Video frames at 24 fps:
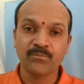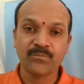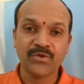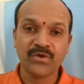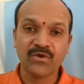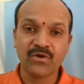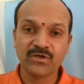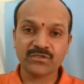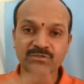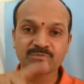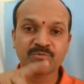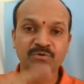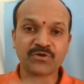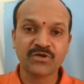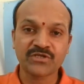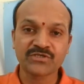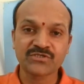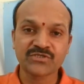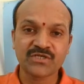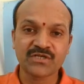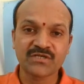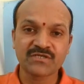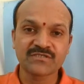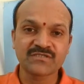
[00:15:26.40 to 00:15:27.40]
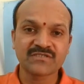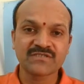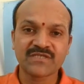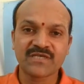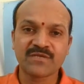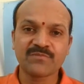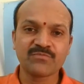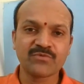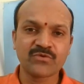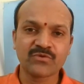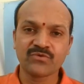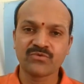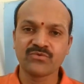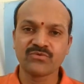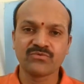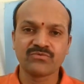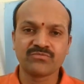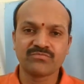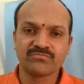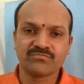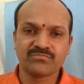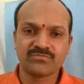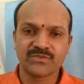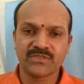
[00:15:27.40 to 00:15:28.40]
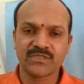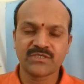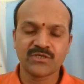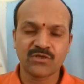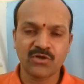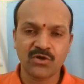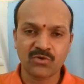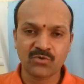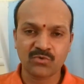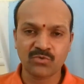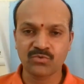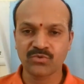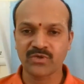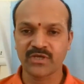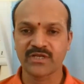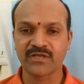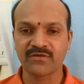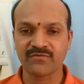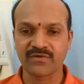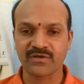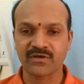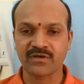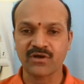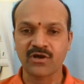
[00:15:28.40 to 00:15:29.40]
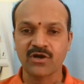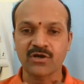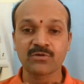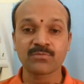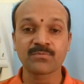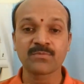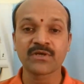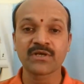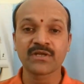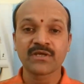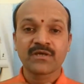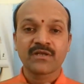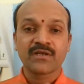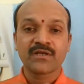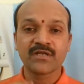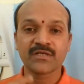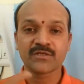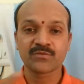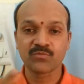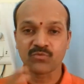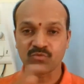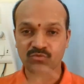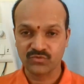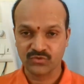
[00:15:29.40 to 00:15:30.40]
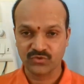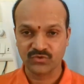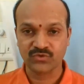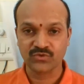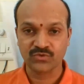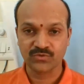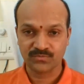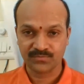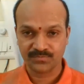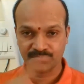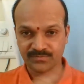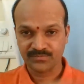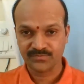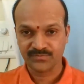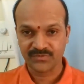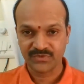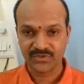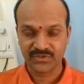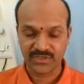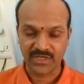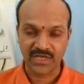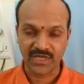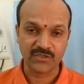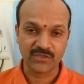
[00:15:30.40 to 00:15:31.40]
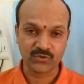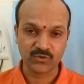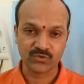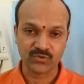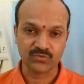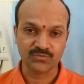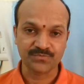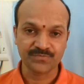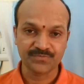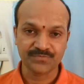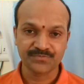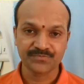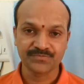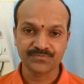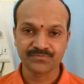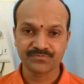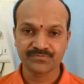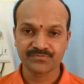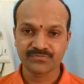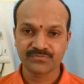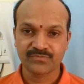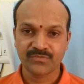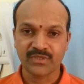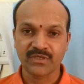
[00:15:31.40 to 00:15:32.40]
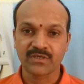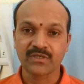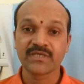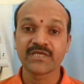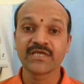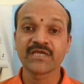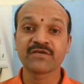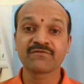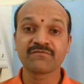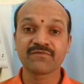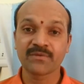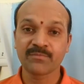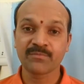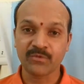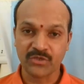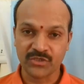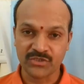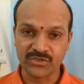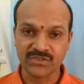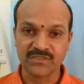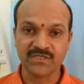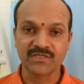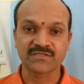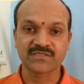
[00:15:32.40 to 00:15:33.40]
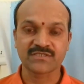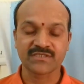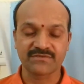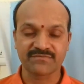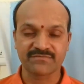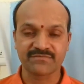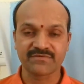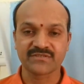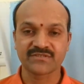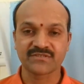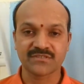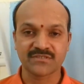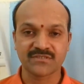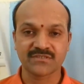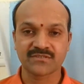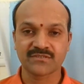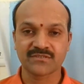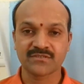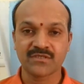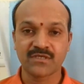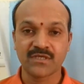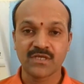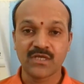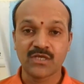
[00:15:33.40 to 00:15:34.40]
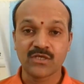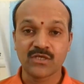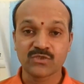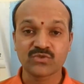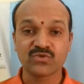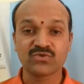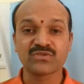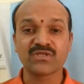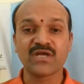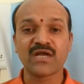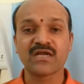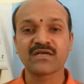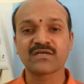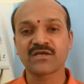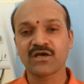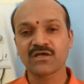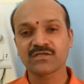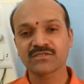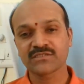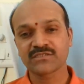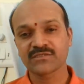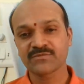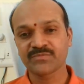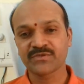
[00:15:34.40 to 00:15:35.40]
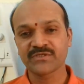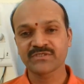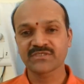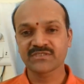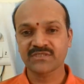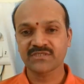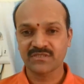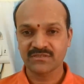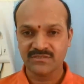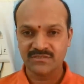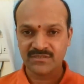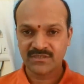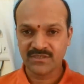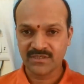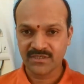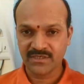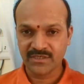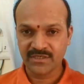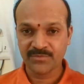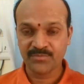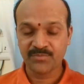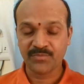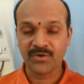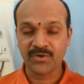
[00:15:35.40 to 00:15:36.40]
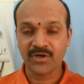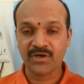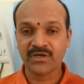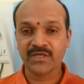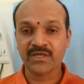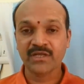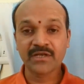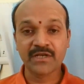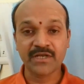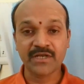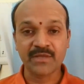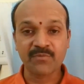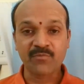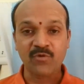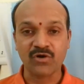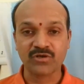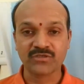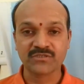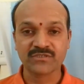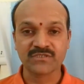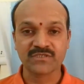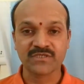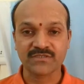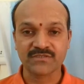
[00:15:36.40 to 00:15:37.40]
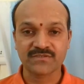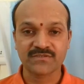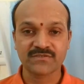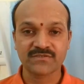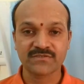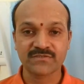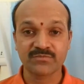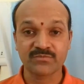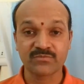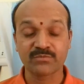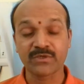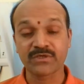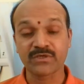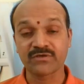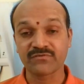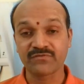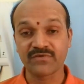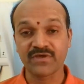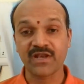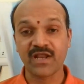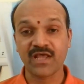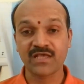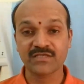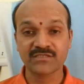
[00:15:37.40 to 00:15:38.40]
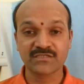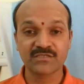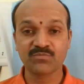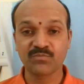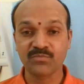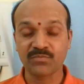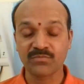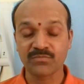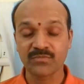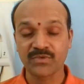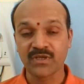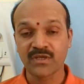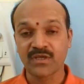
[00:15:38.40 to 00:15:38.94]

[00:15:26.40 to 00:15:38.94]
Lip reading: Because potential is same, you need not to do any work. Automatically it moves, has to. Equipotential surfaces. So that concept is considered in particle in a box case. But whereas in